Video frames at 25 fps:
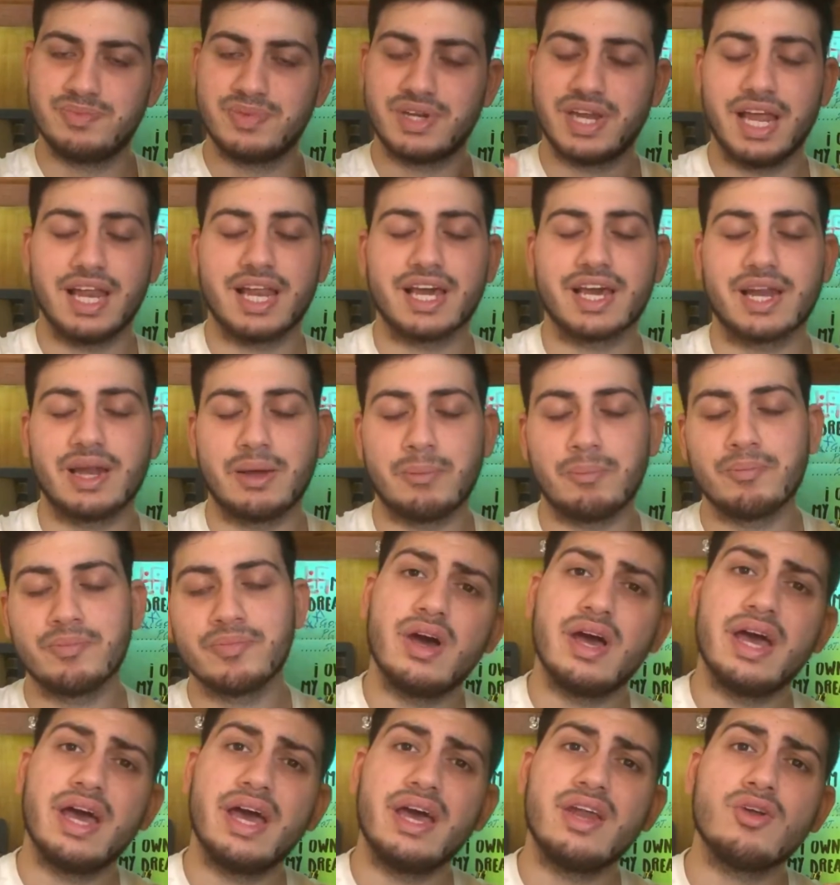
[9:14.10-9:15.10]
telegram
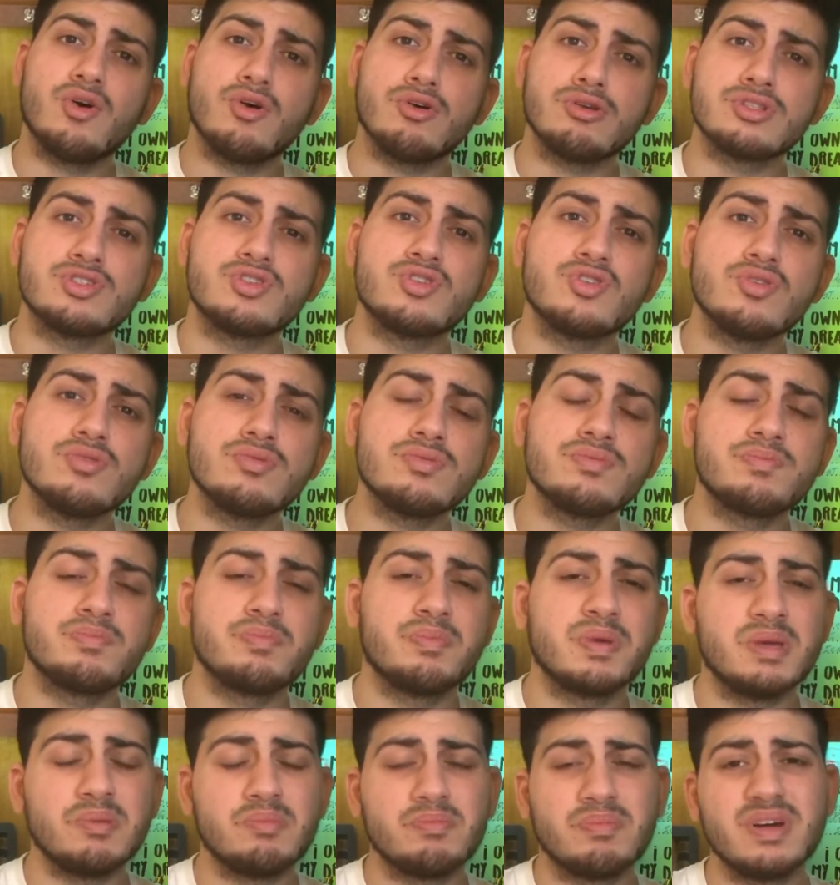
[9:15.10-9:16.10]
and also
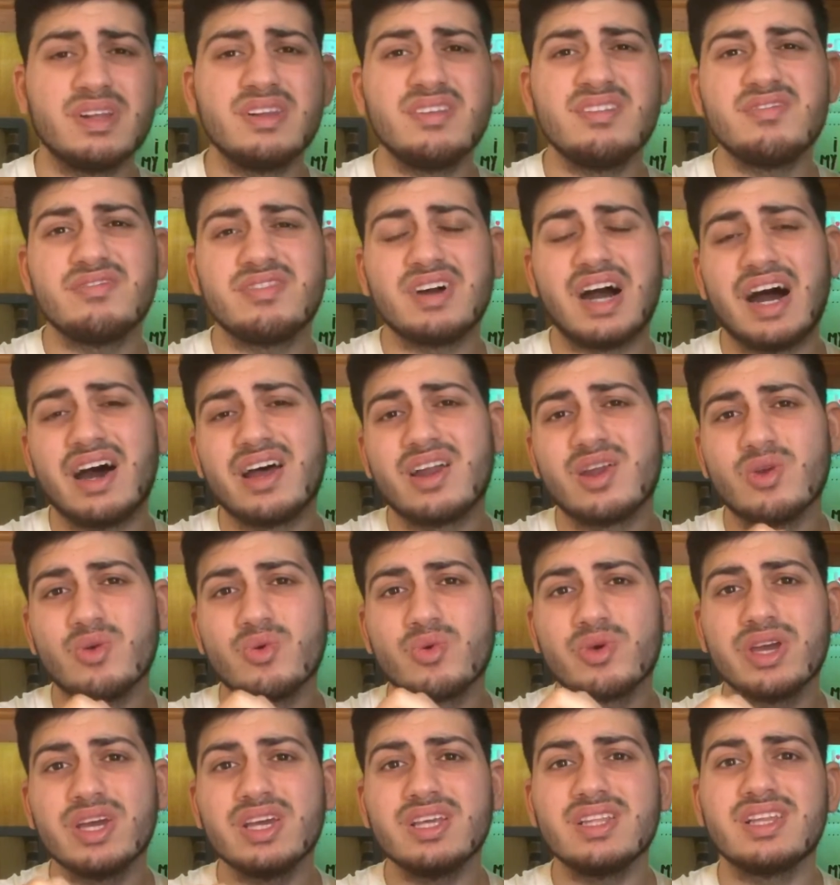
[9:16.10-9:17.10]
people are
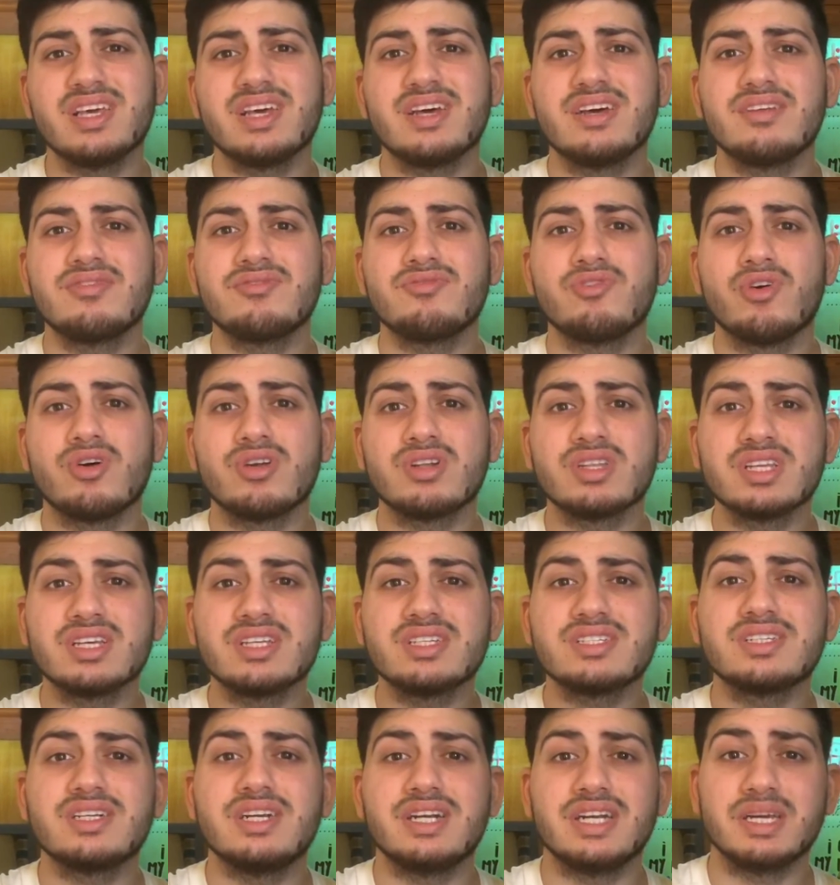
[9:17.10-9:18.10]
looking there for their
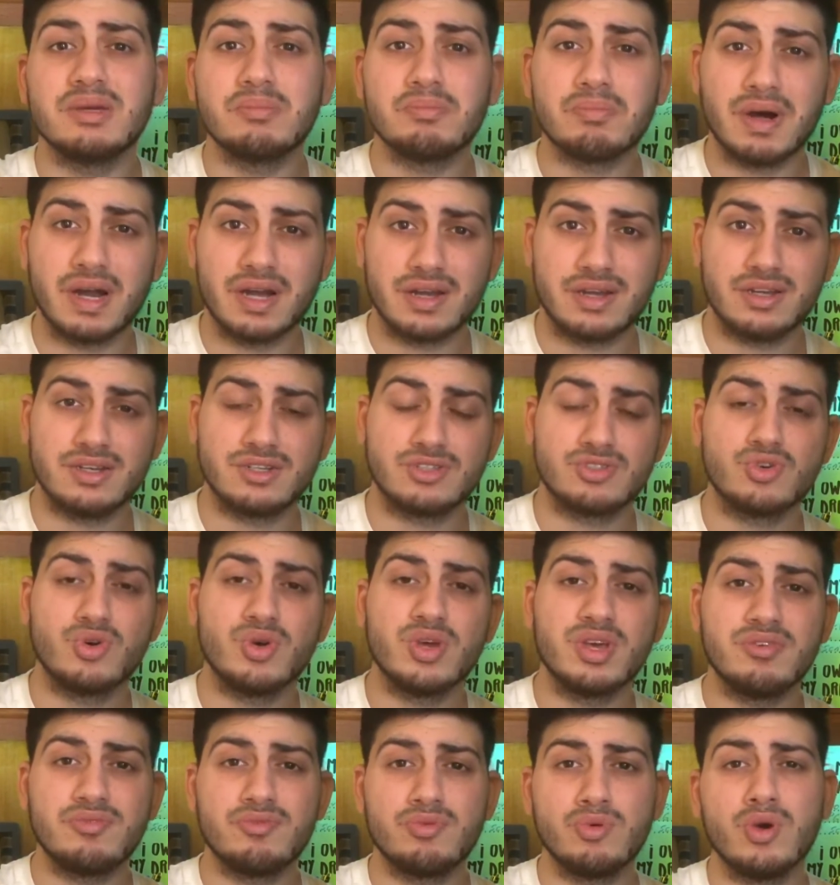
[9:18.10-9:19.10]
study partner so
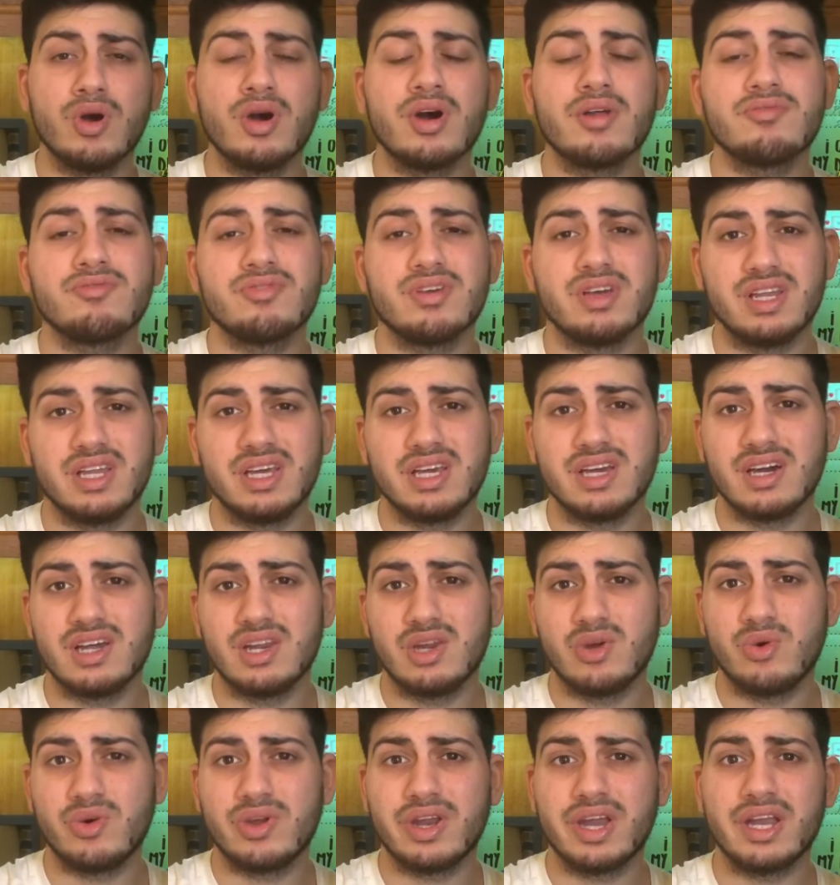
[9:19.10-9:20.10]
if you are feeling
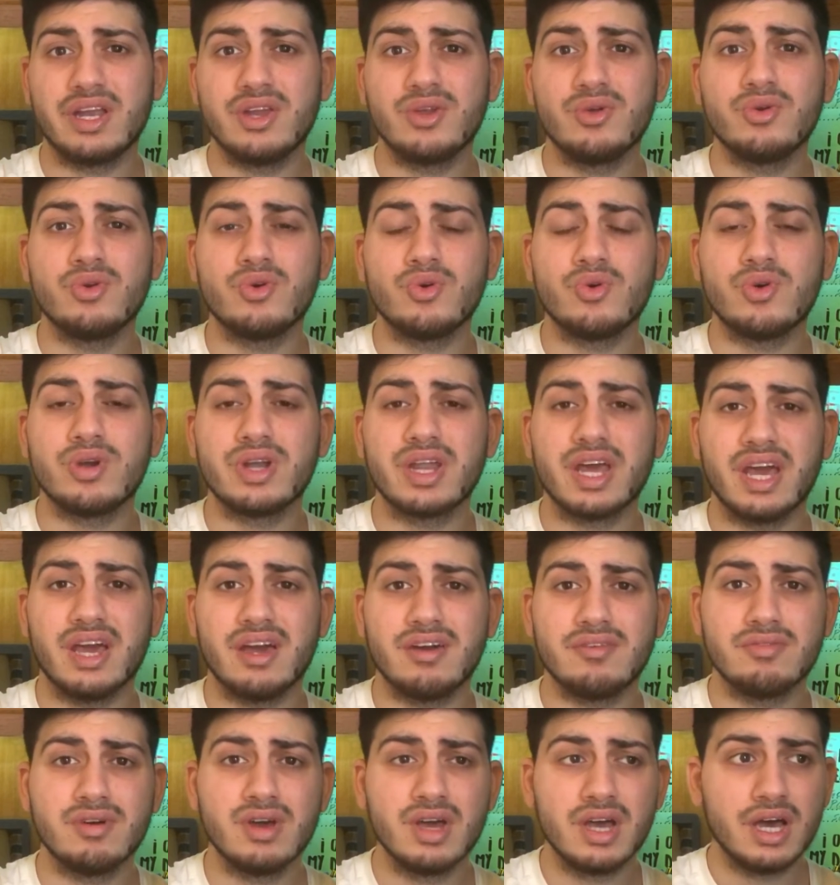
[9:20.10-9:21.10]
alone and you don't
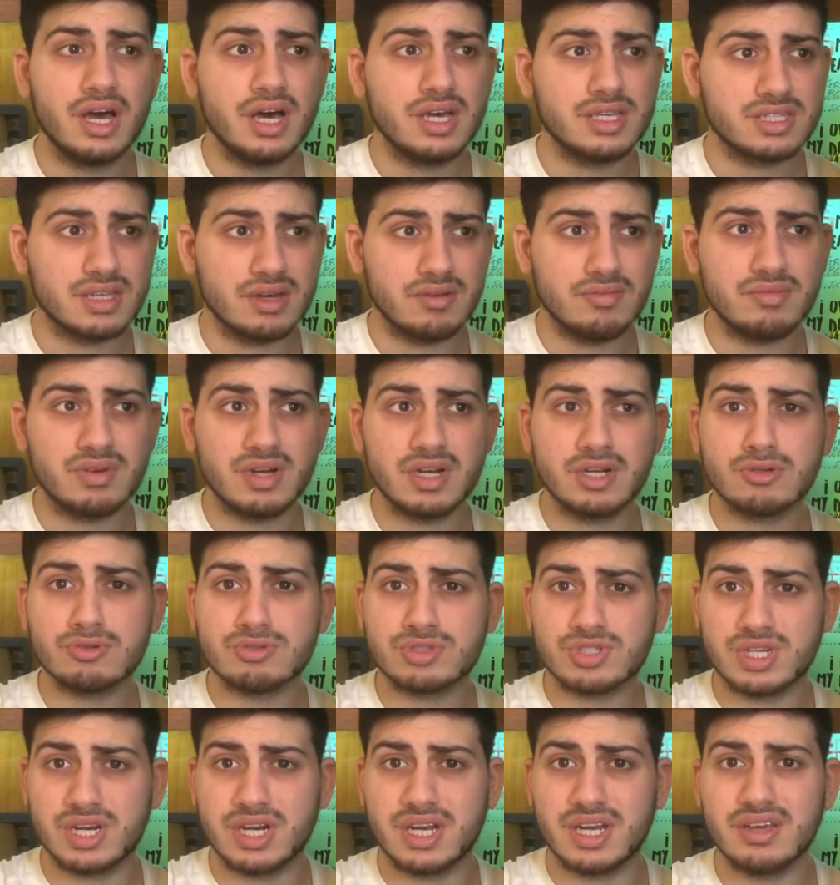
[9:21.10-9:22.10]
have someone to
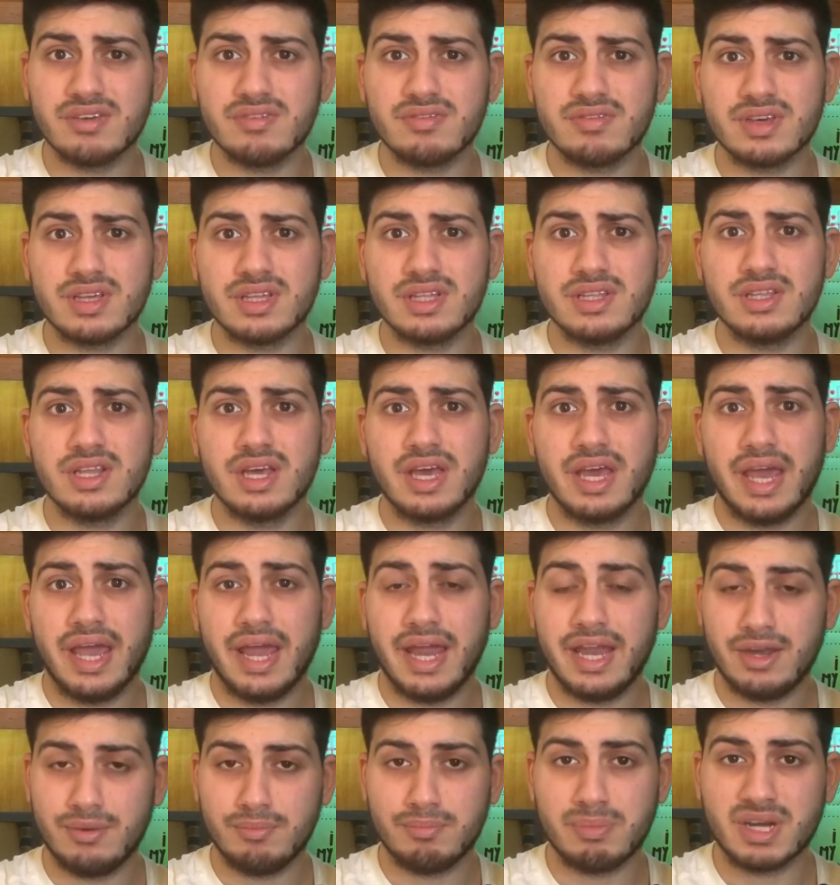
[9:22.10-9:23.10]
study with
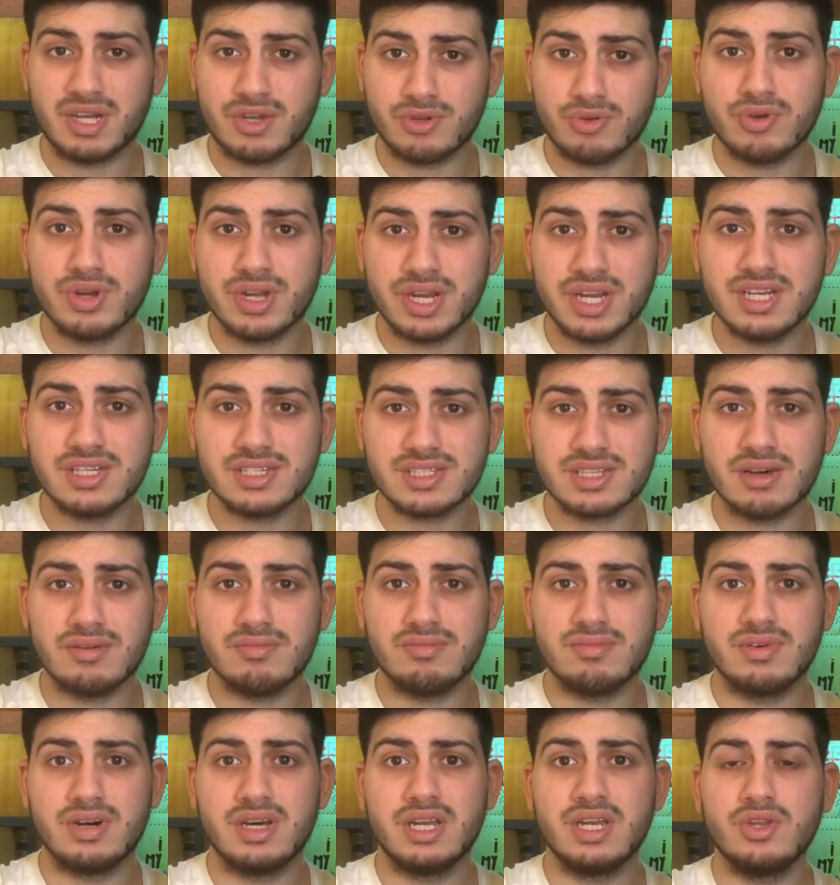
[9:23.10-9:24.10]
and but you need
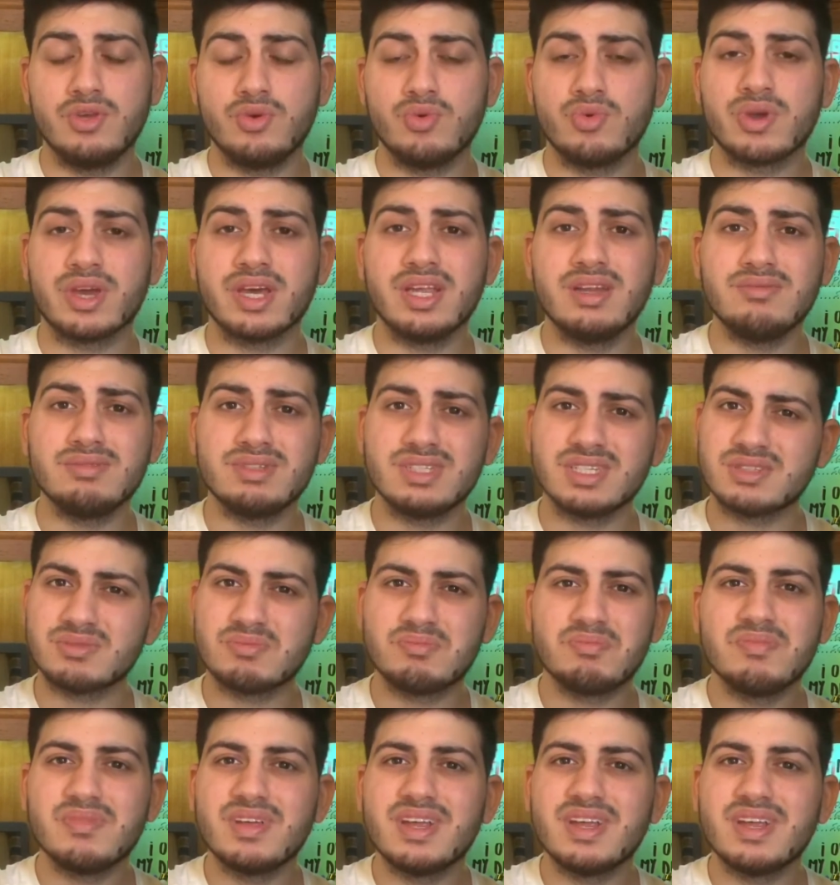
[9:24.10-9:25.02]
someone you can just